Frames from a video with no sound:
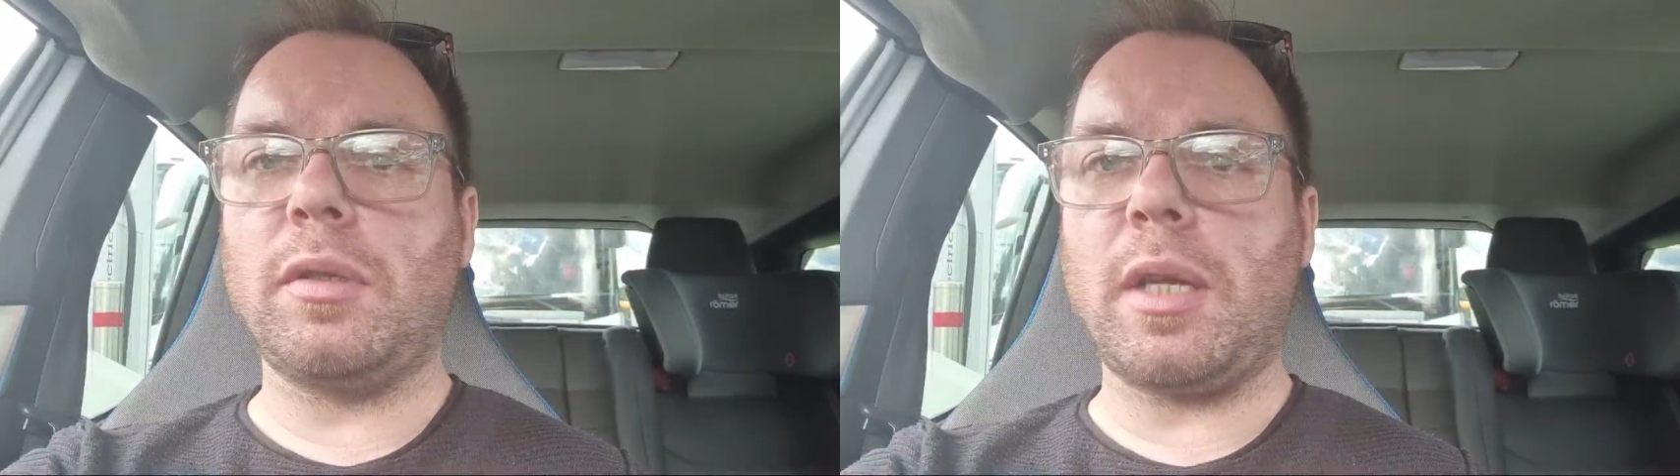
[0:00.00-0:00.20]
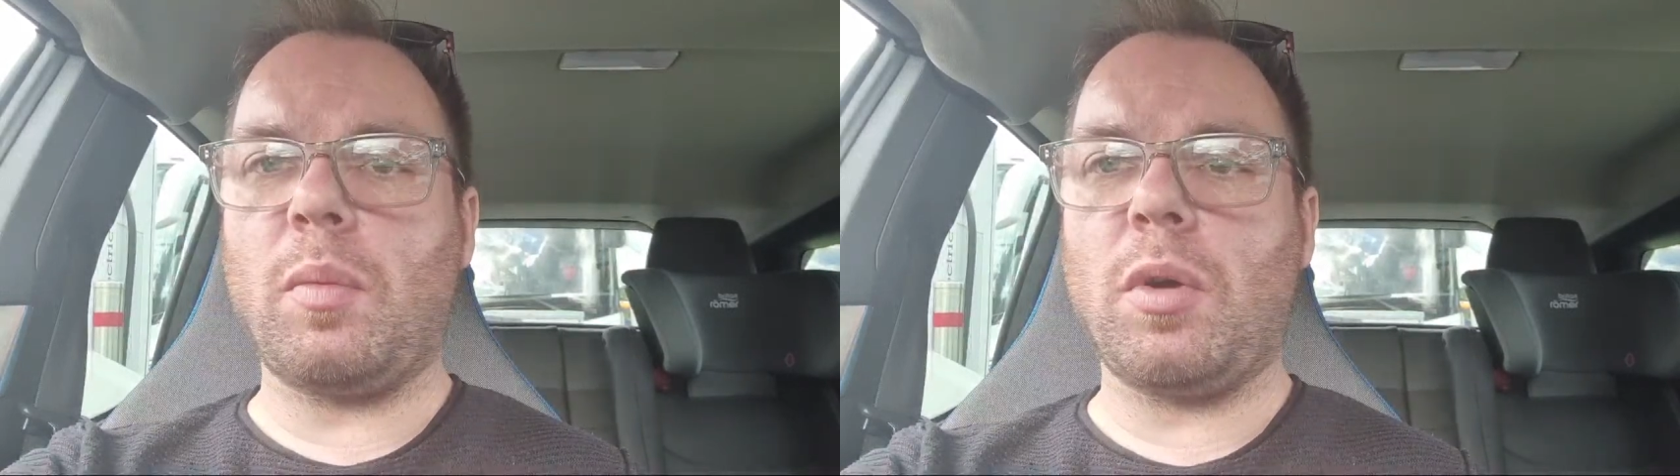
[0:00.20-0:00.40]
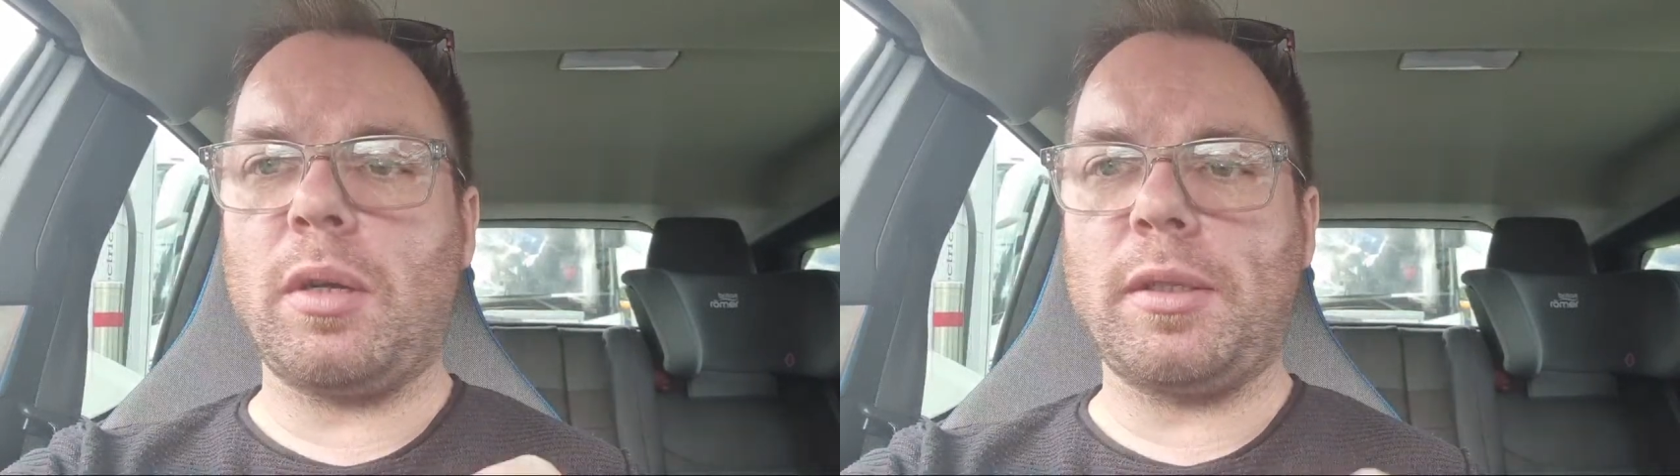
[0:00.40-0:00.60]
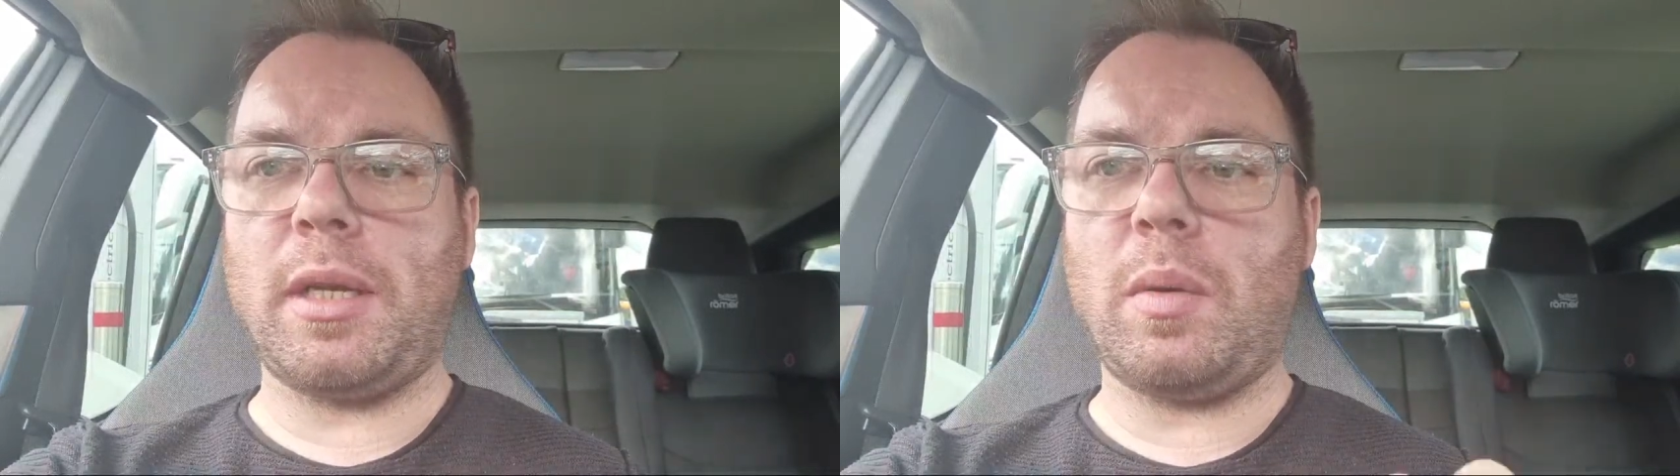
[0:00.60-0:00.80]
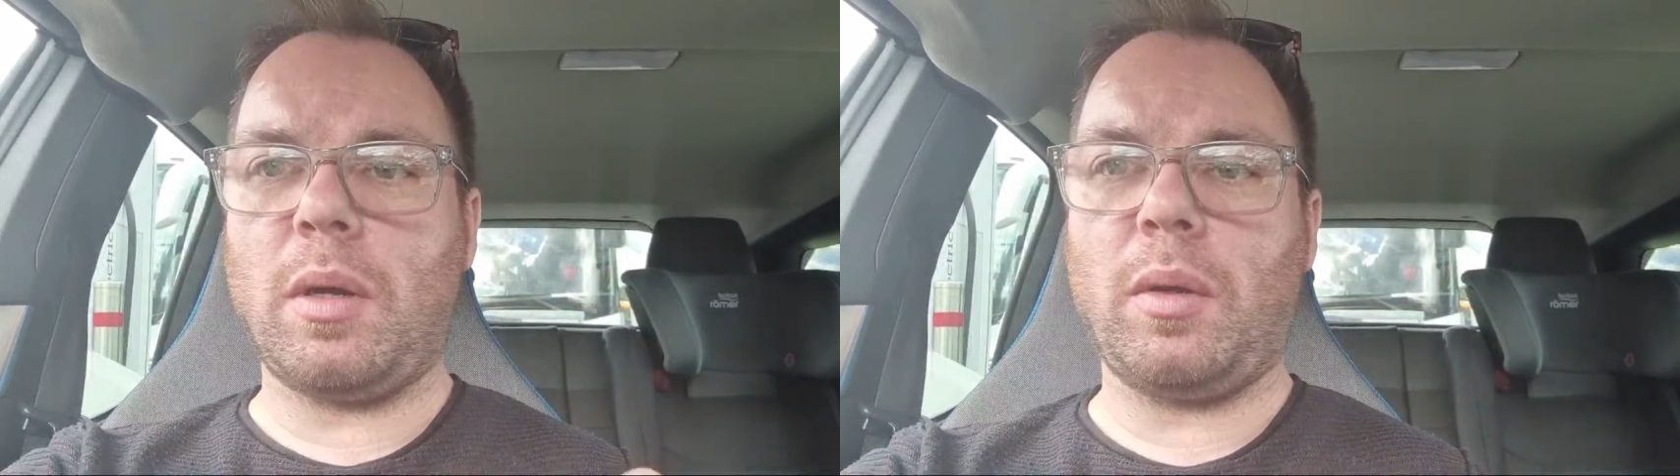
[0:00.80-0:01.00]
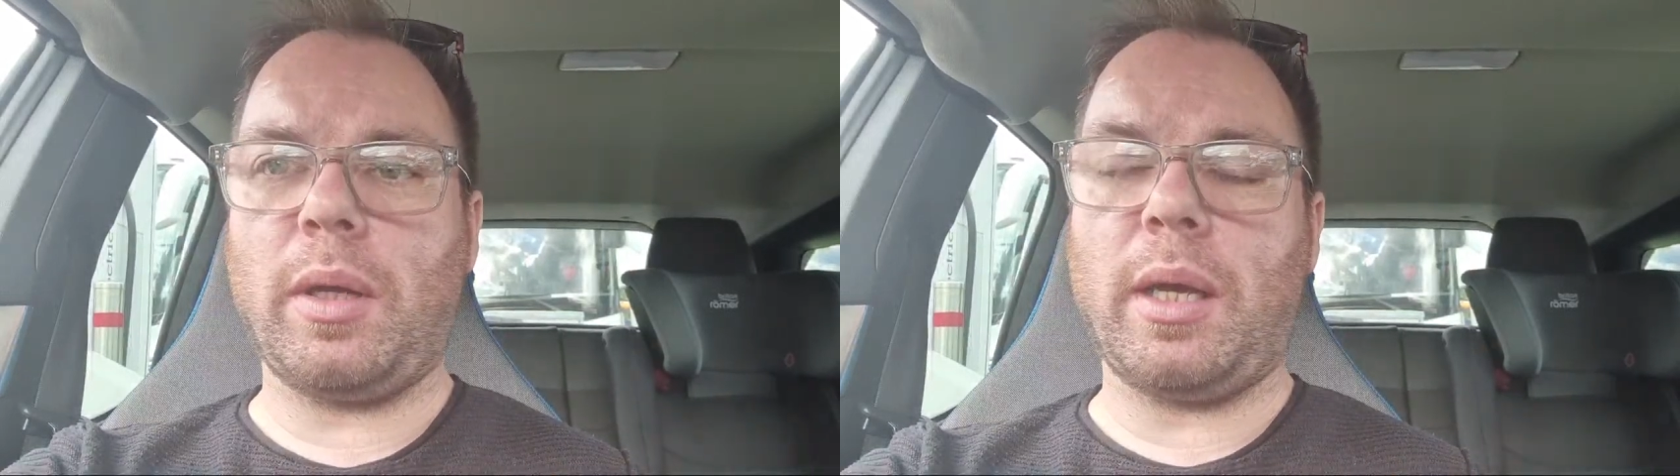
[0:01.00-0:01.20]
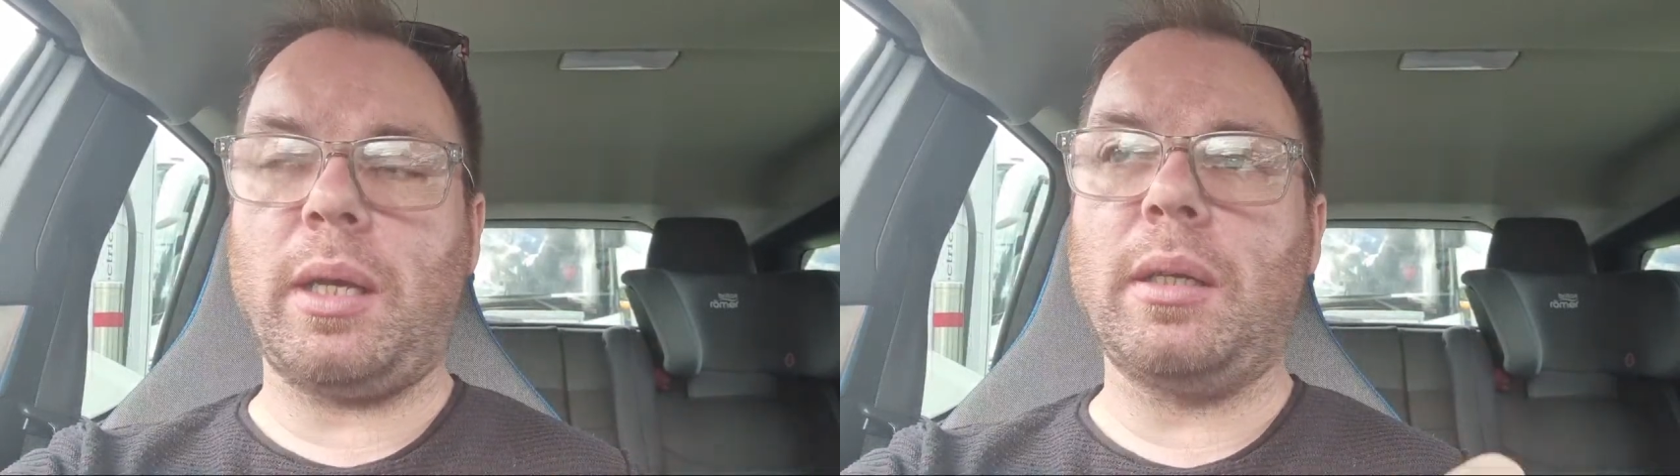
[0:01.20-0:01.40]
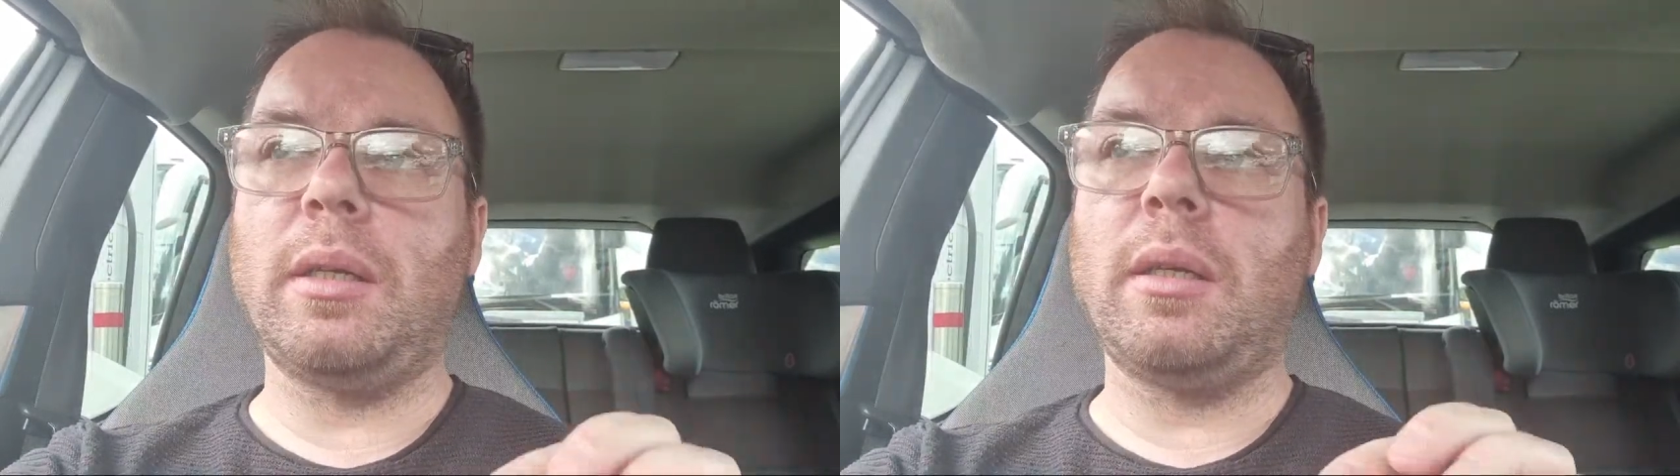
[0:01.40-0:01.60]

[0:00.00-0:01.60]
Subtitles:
that works out okay,